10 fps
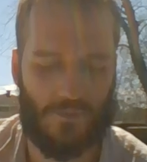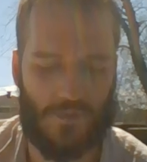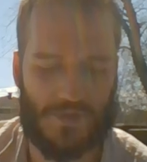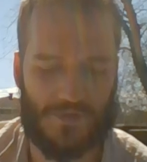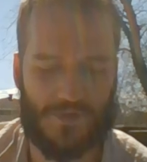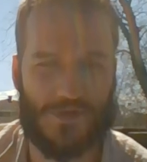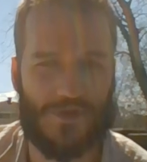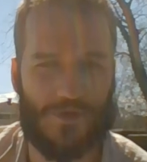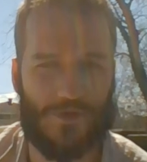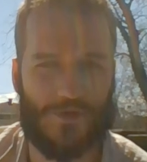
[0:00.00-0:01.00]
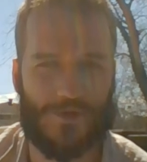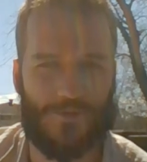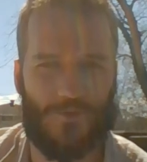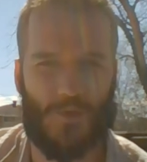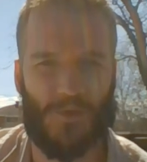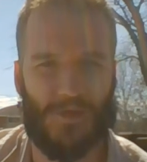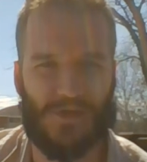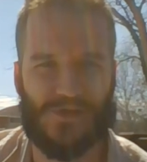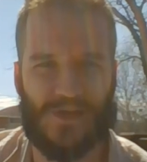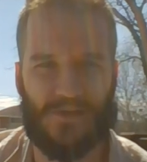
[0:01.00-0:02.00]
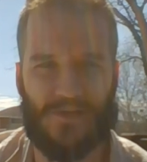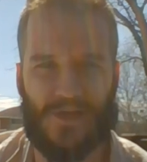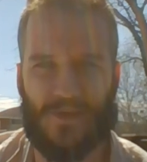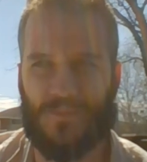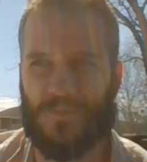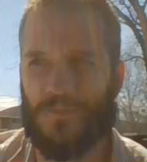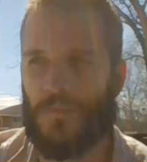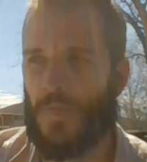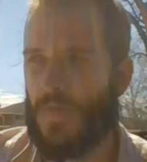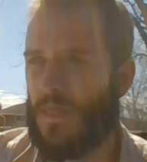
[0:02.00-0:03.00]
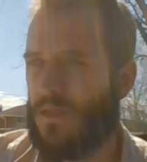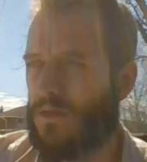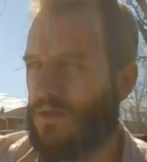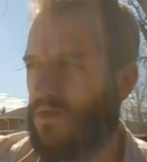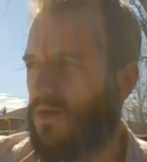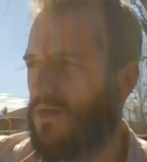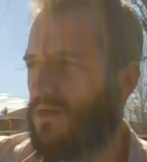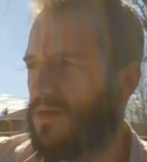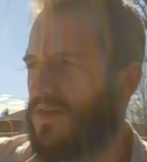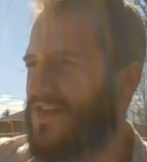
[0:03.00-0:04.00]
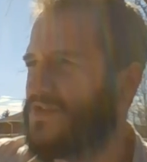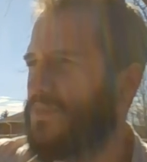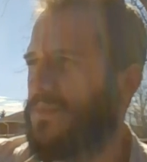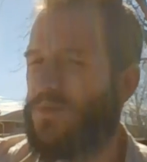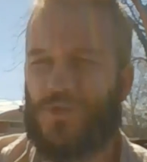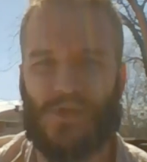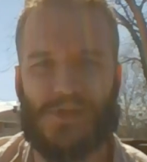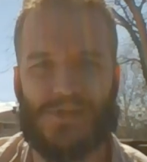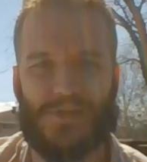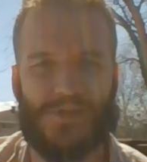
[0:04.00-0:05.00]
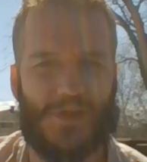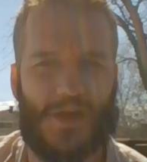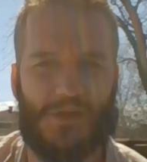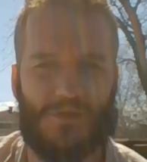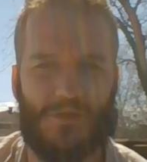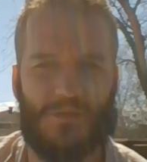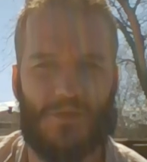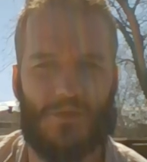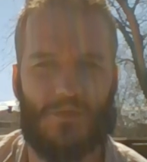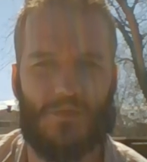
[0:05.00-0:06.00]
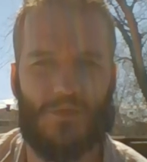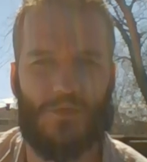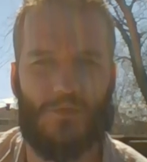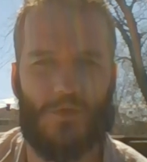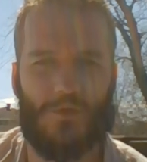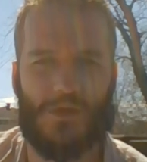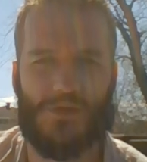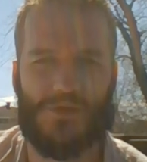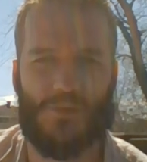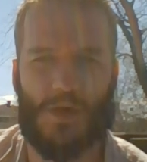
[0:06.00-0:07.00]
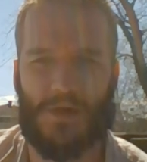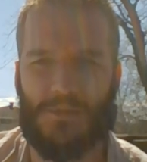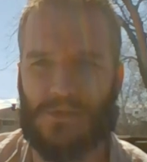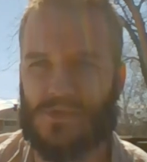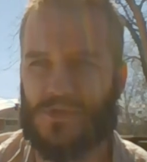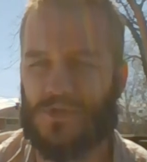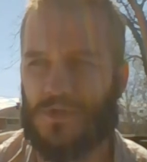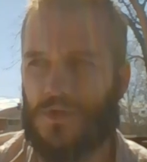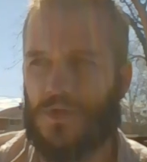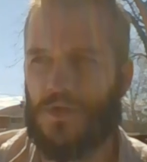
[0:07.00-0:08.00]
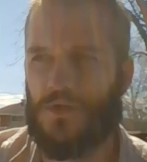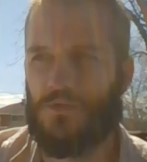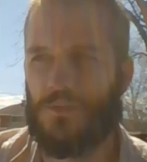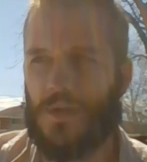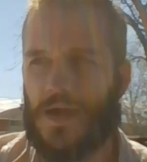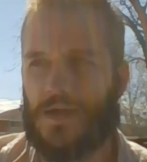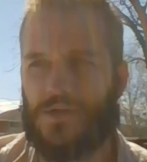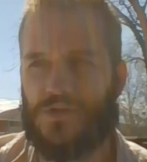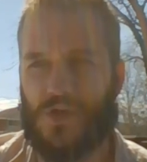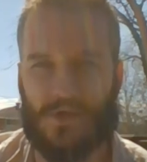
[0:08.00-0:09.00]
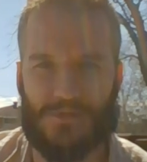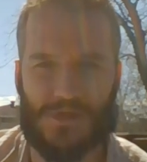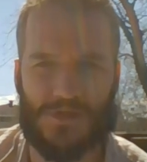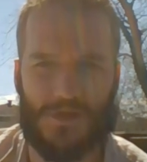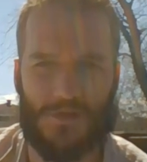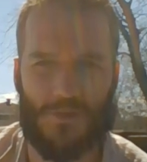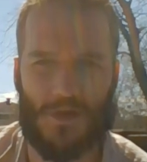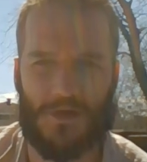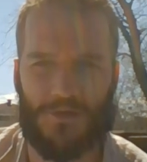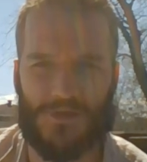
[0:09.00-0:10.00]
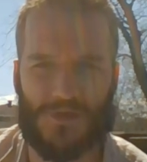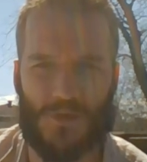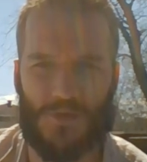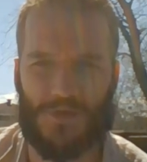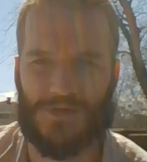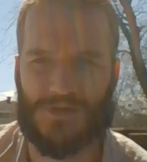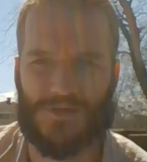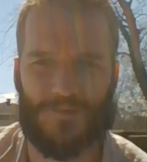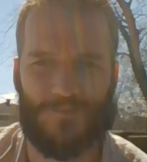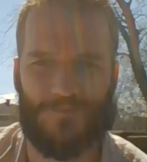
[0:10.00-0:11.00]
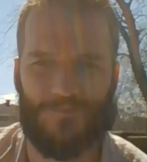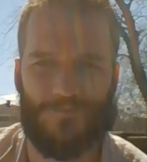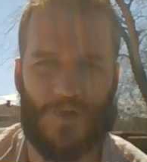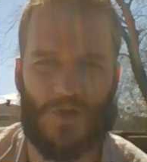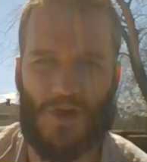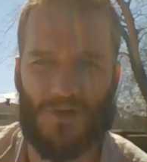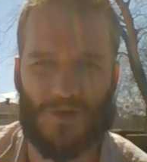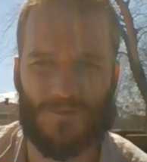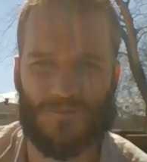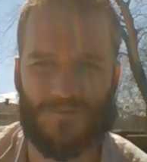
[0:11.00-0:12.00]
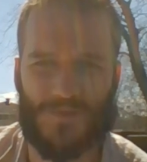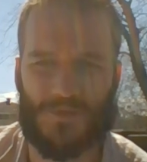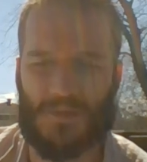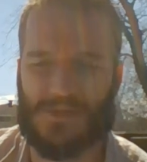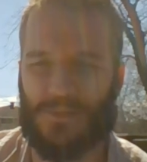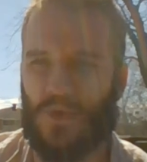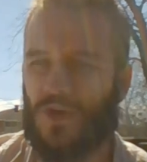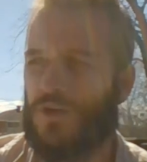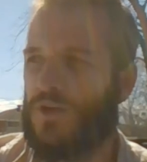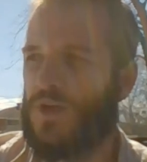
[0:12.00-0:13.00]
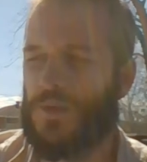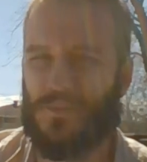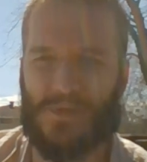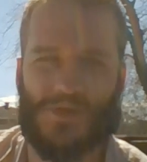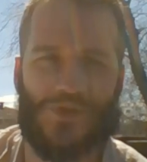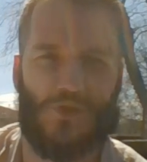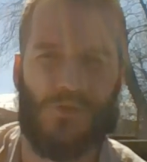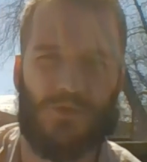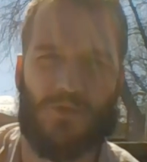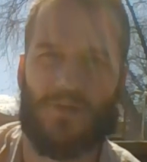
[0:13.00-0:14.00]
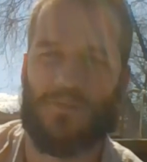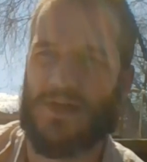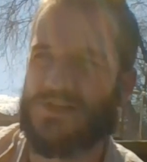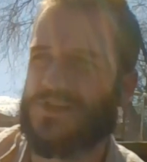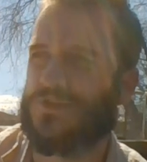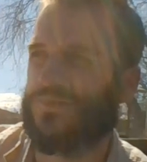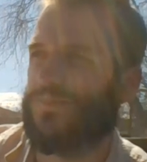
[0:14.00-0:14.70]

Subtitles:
basically distills 4 liters at a time. It costs me about 30 cents in hydro to do 4 liters of water, which if you buy a jug of distilled water at the store, it's $1, sometimes more. Plus, you're going through a lot of plastic.